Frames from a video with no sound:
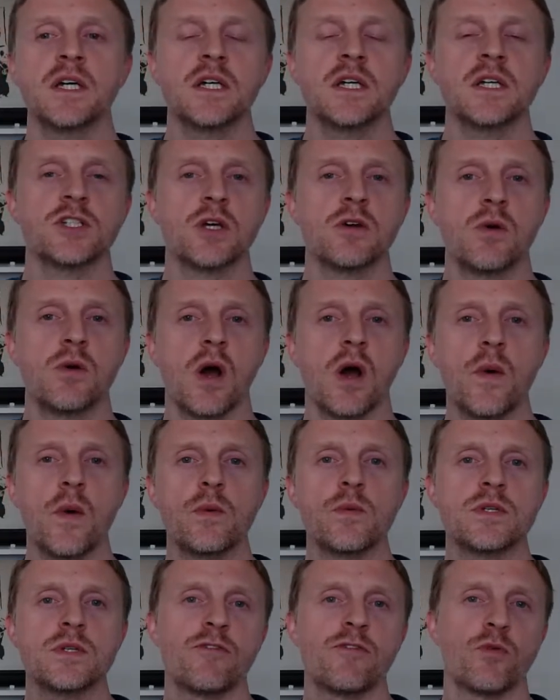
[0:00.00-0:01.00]
So Owen
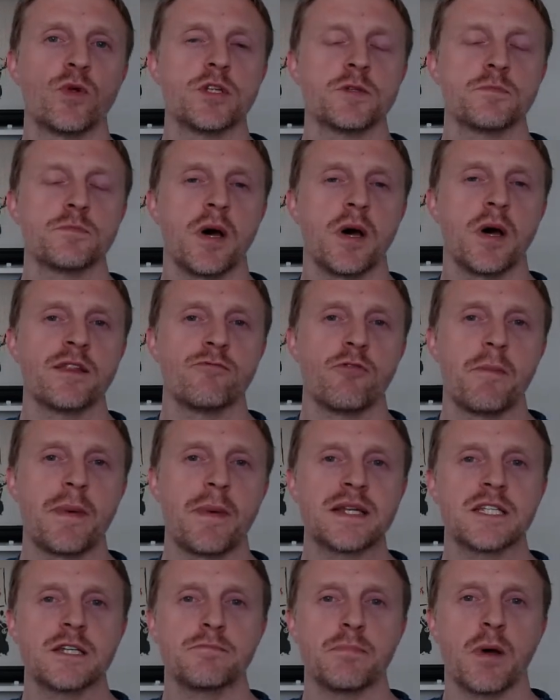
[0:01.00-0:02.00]
was influenced by the
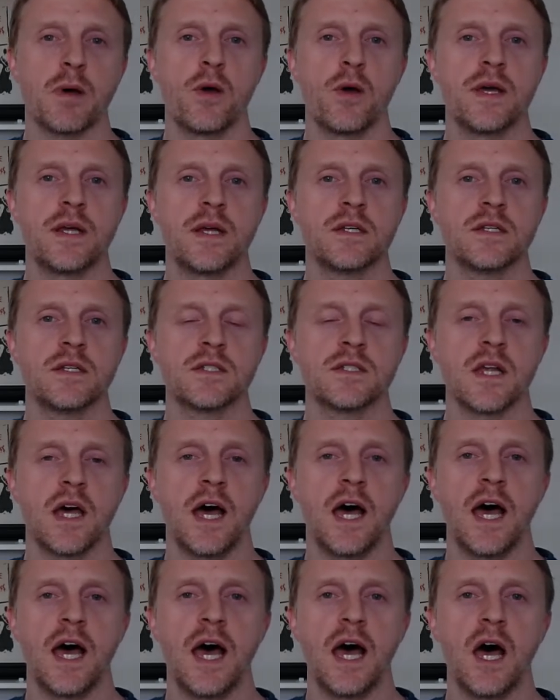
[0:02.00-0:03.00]
Romantic poets
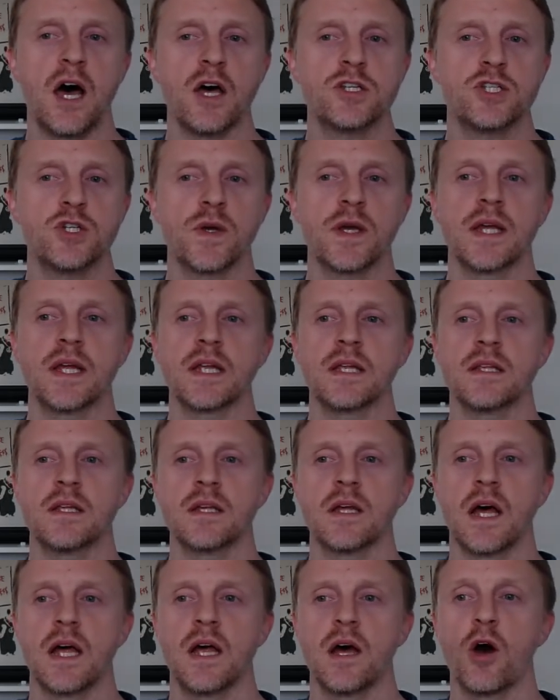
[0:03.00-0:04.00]
during
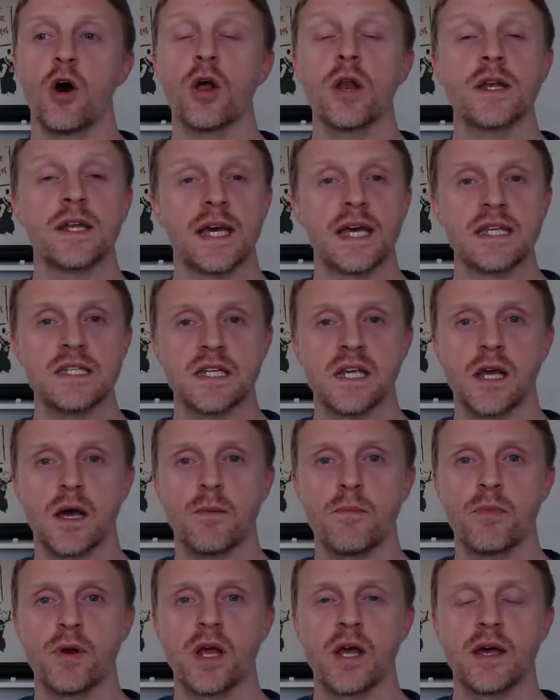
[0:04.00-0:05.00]
holidays in
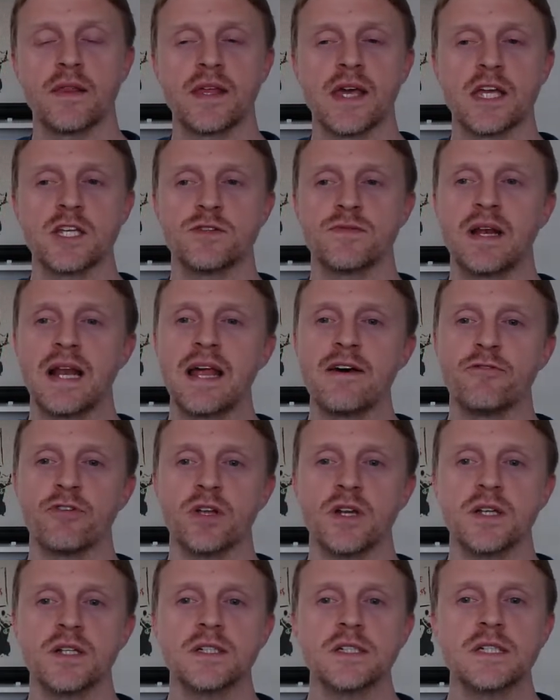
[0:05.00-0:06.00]
Cumbria at the age of
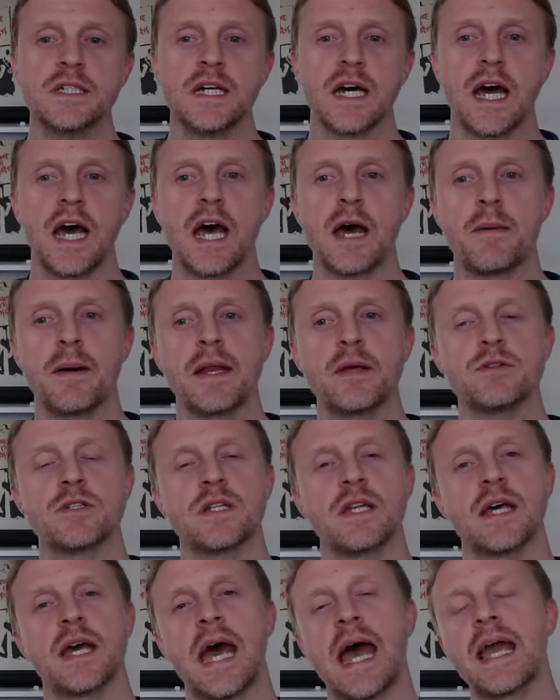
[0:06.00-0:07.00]
11. And he was an
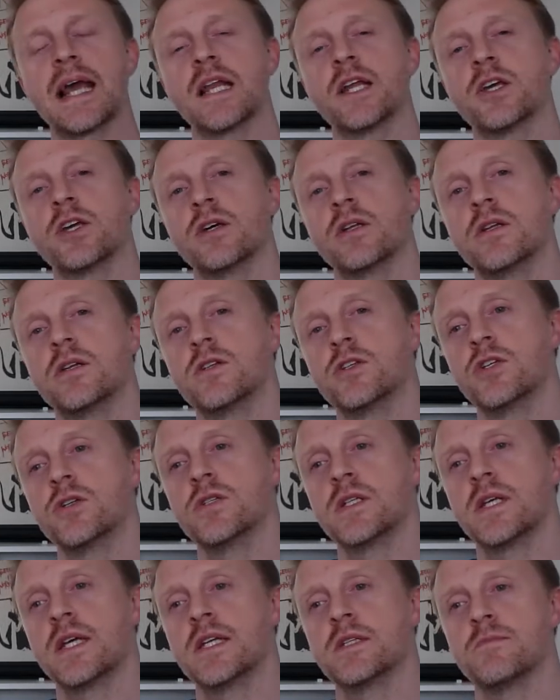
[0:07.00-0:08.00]
Anglican due
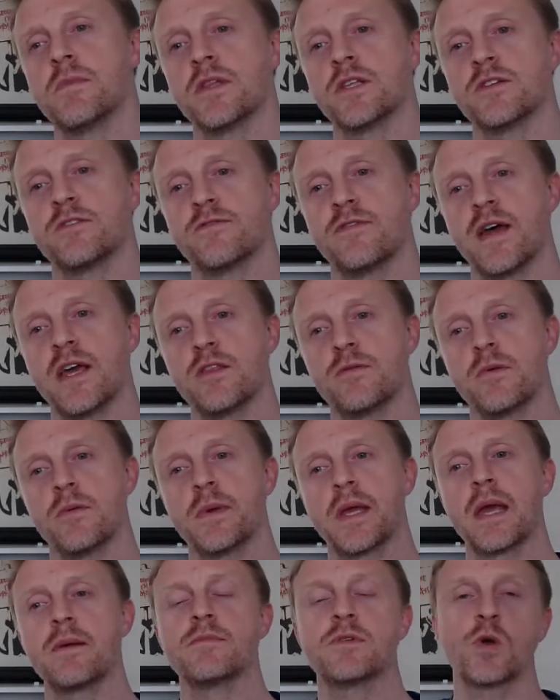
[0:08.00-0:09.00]
to his mother's faith, but
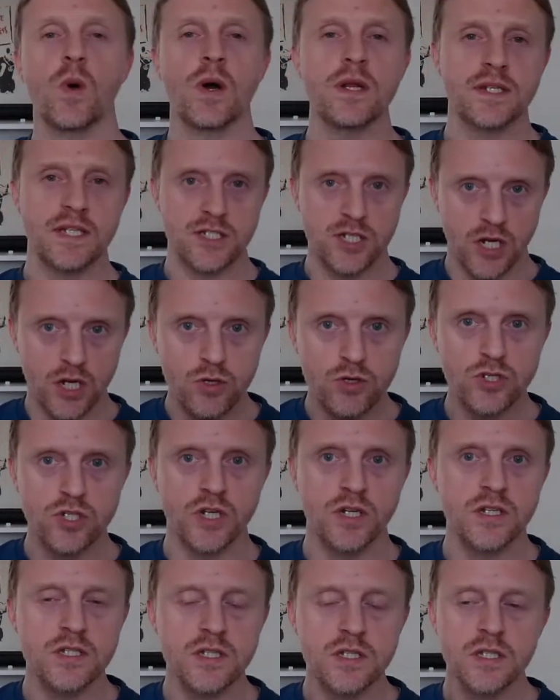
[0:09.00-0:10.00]
became quite
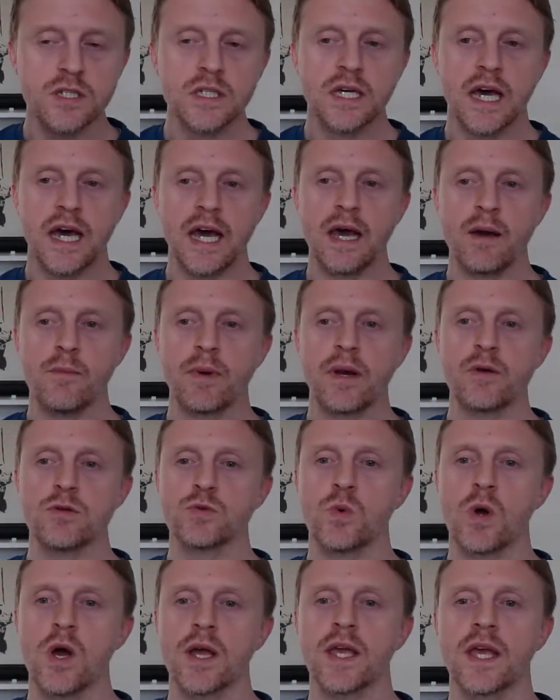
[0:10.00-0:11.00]
disillusioned when he was
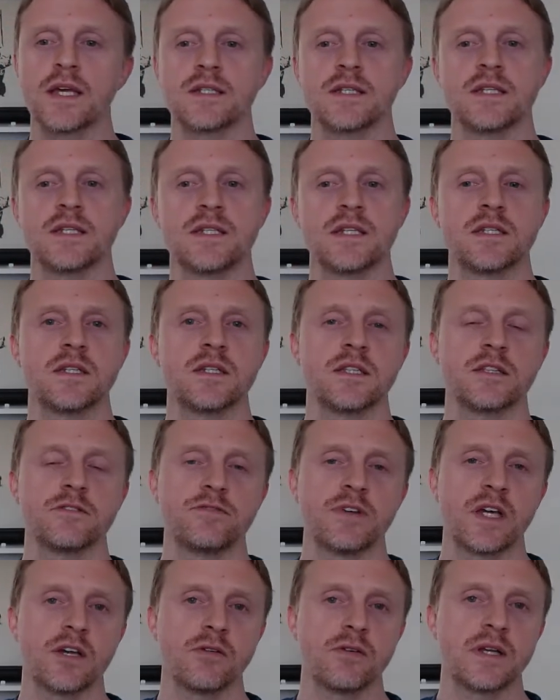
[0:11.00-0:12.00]
working as an assistant to the
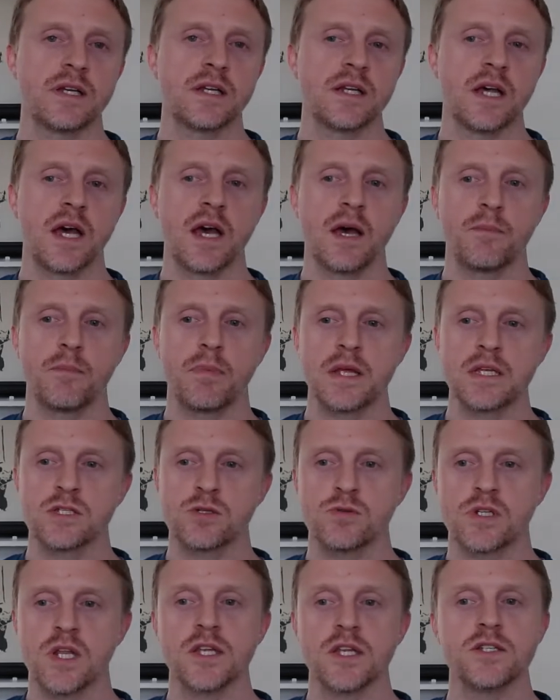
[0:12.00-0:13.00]
vicar in a place
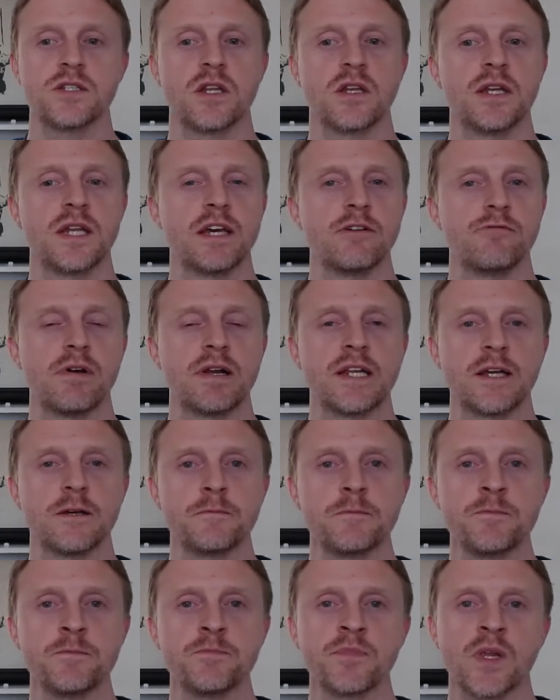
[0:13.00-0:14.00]
called Dunsdon near Reading,
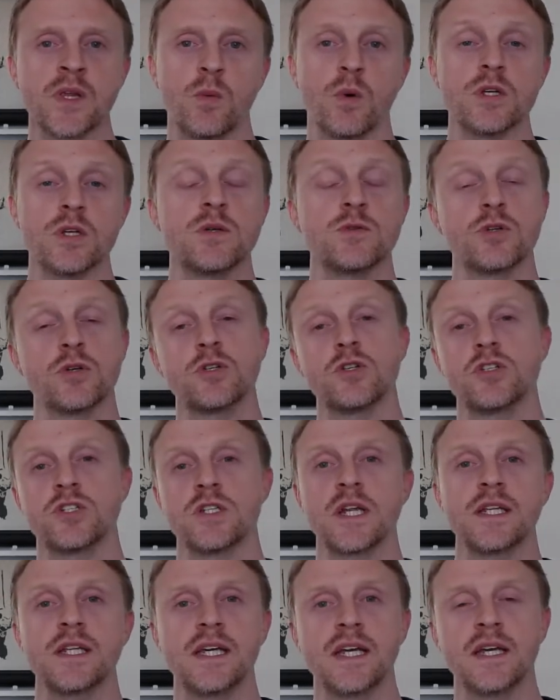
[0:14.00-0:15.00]
whilst he was also
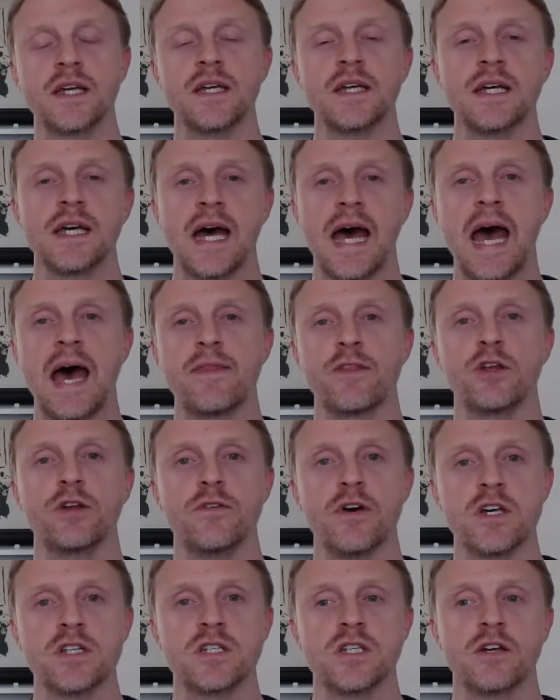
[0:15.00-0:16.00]
studying at the
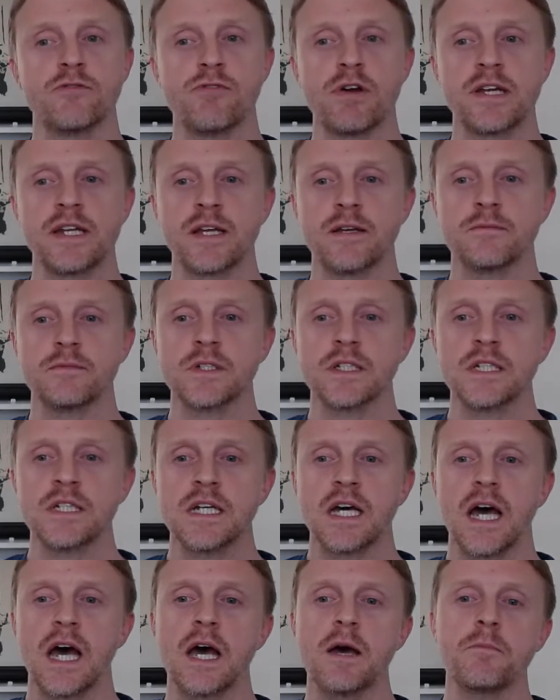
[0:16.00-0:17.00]
University of Reading.
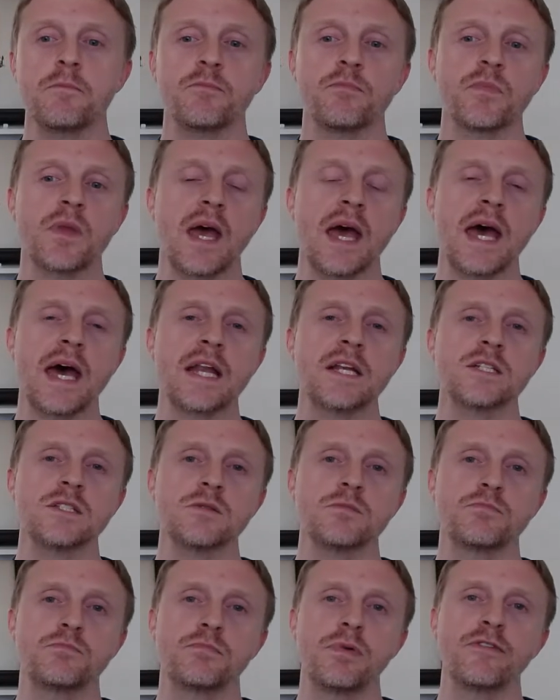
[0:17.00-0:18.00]
And
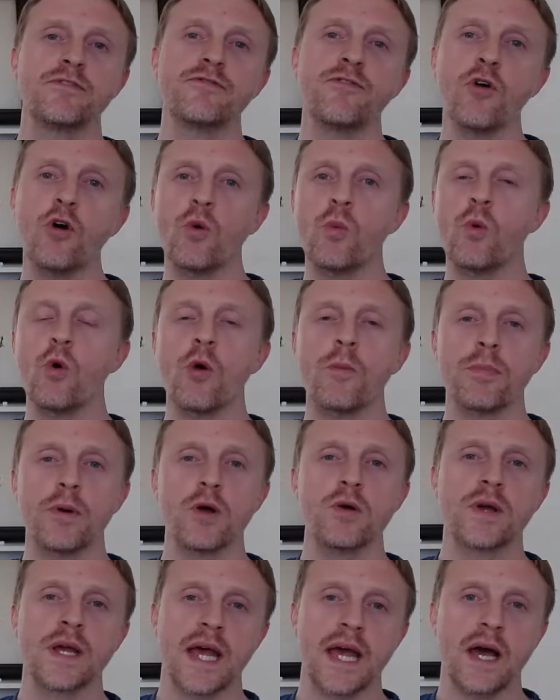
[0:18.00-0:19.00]
before war
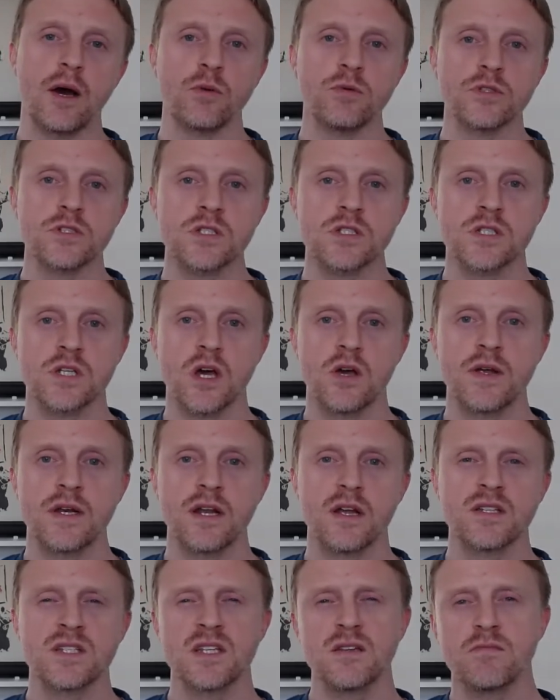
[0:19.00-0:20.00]
broke out, so in
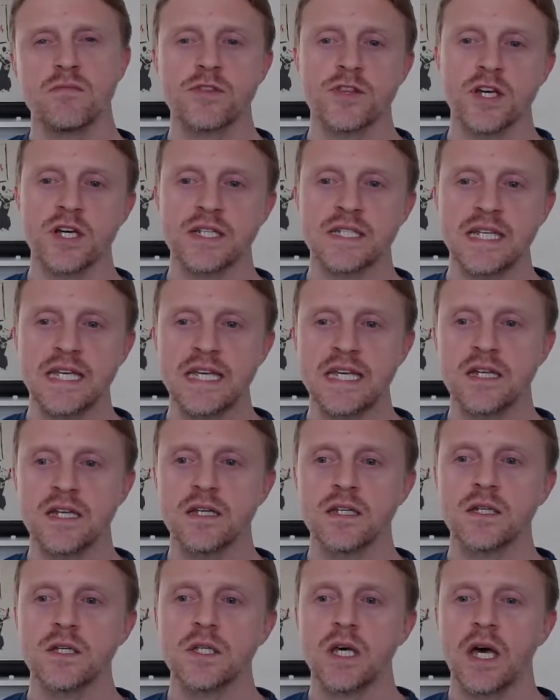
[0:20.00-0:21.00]
1913,
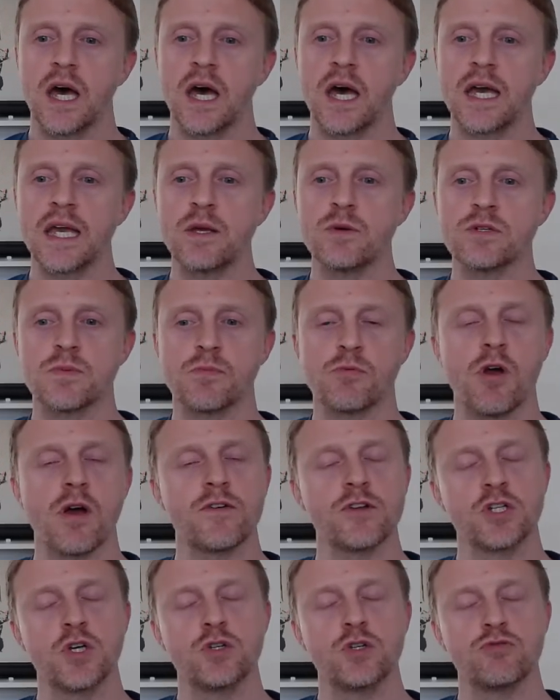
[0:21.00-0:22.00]
he was a private
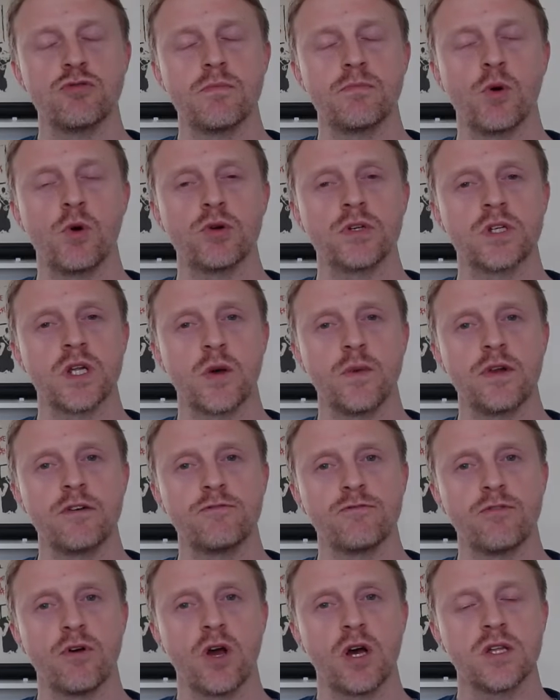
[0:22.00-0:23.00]
tutor in Bordeaux in
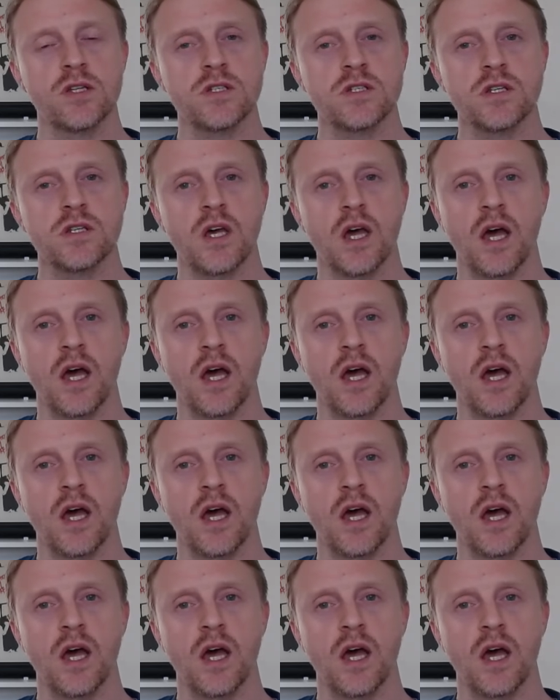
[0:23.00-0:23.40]
France.